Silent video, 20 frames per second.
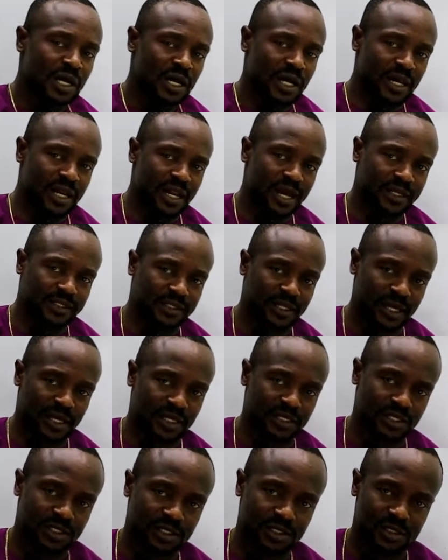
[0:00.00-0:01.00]

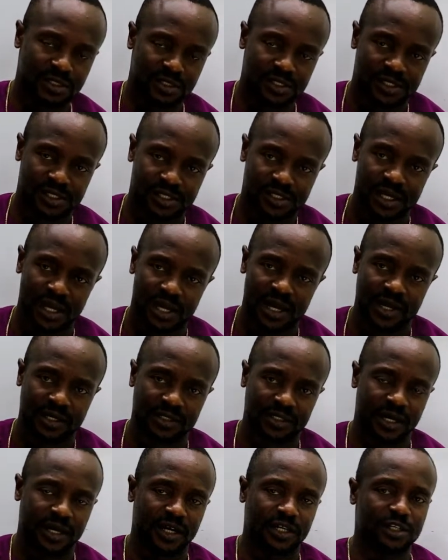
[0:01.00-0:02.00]
elected,
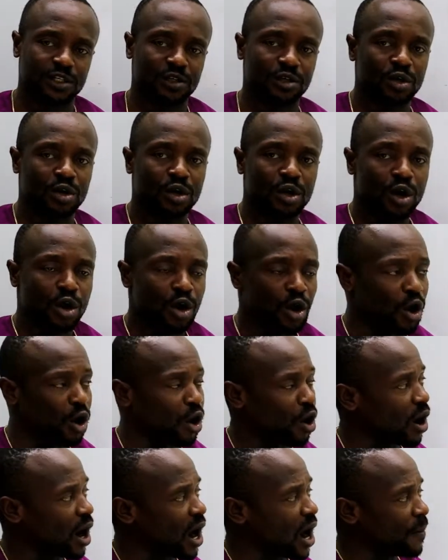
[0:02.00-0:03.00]
selected,
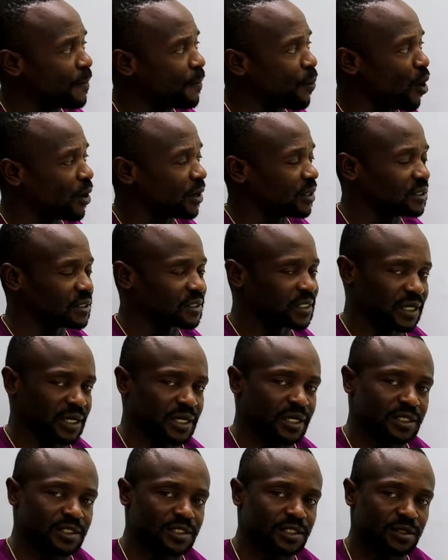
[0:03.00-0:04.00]
or
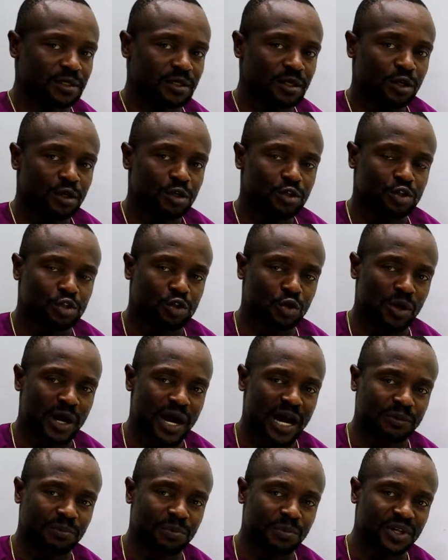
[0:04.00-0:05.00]
appointed to
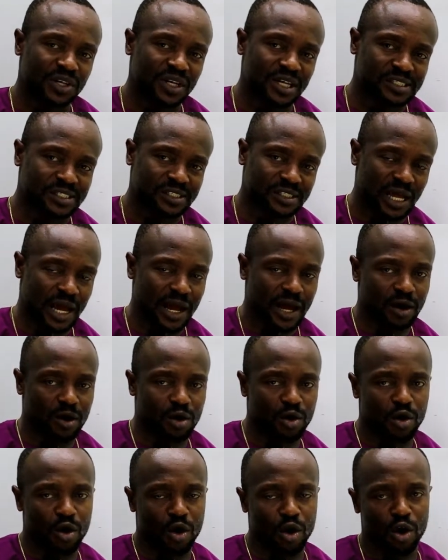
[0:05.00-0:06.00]
administer
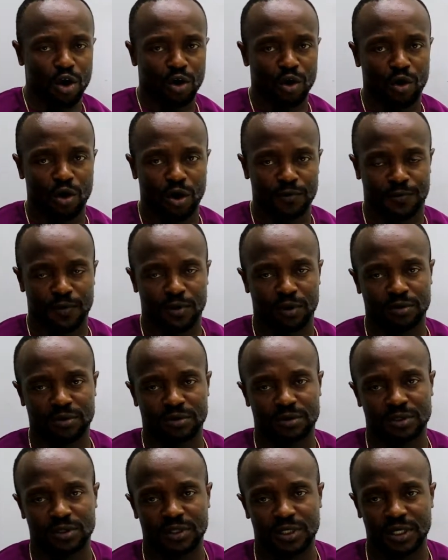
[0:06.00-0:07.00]
or govern
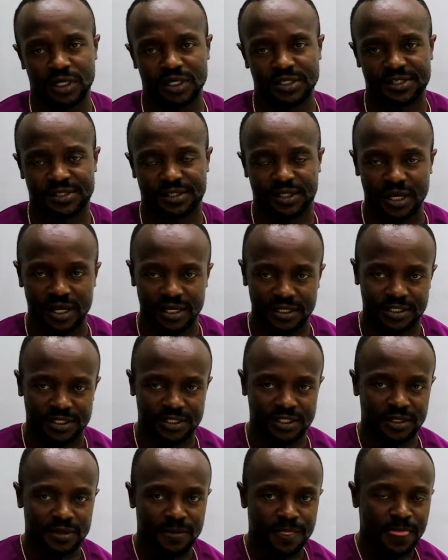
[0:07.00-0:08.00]
a state.
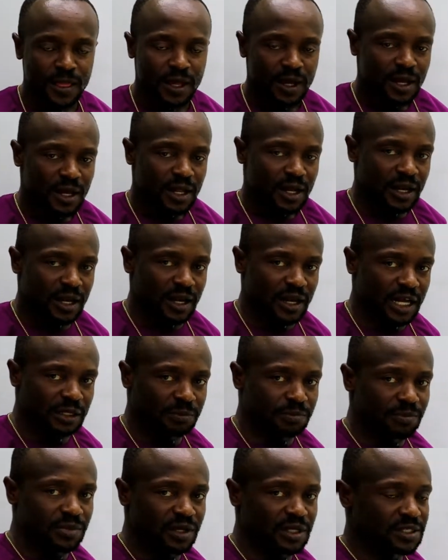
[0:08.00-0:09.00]

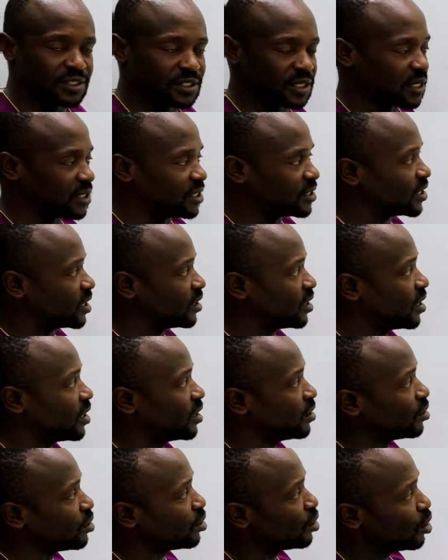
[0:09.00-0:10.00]
Let me say it
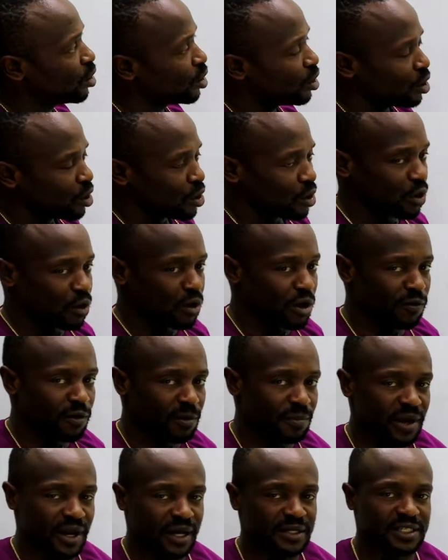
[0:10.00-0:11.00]
again.
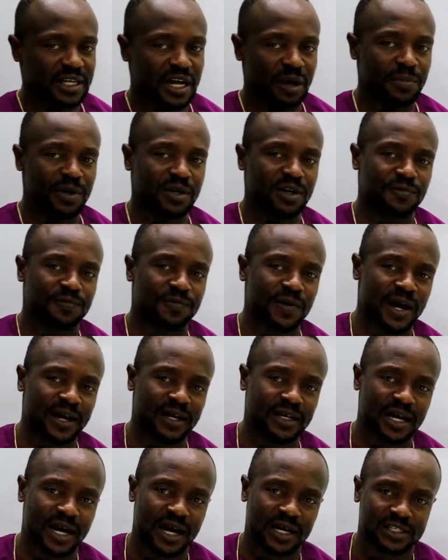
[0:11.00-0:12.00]
Government can be
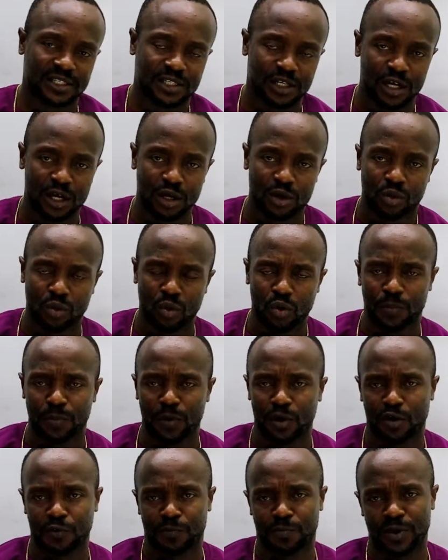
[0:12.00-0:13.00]
defined as a group
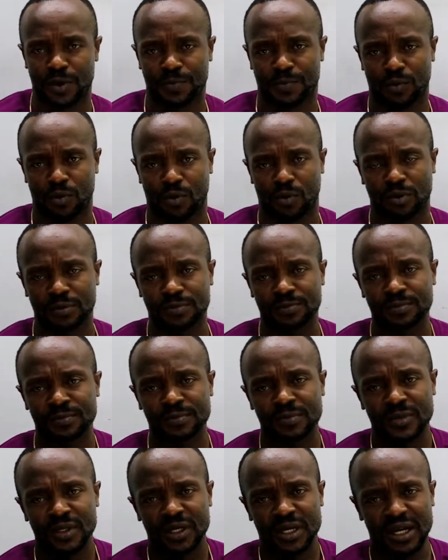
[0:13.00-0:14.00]
of people
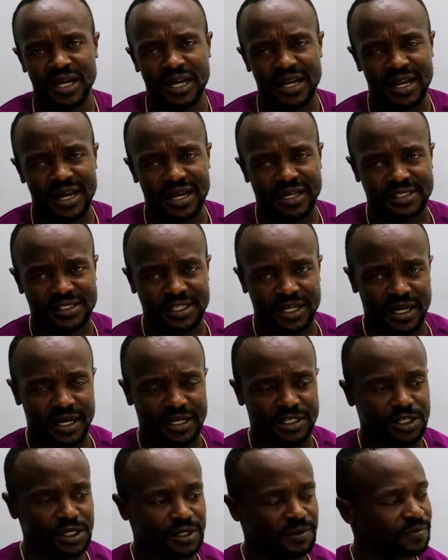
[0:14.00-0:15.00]

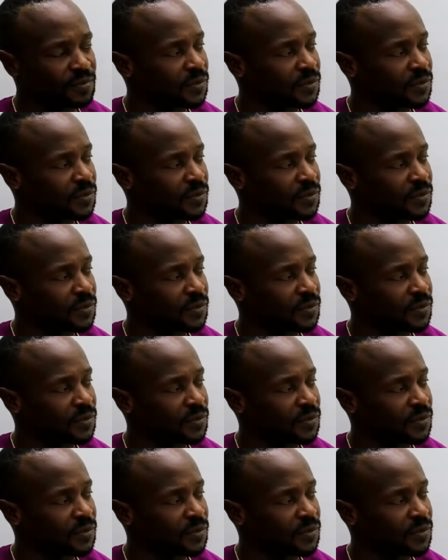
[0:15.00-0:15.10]
elected,